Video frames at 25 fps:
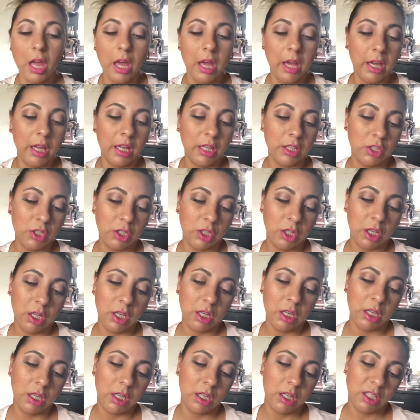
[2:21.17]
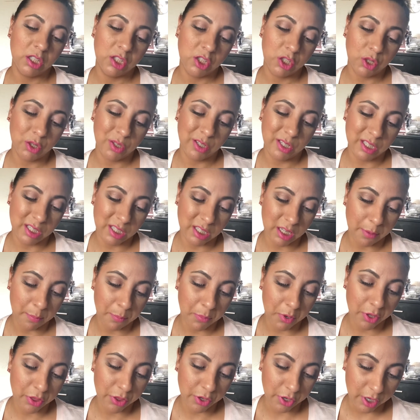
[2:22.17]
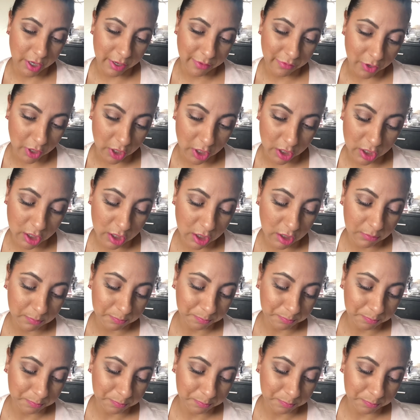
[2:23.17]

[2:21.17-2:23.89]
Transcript: It's good until December 31st,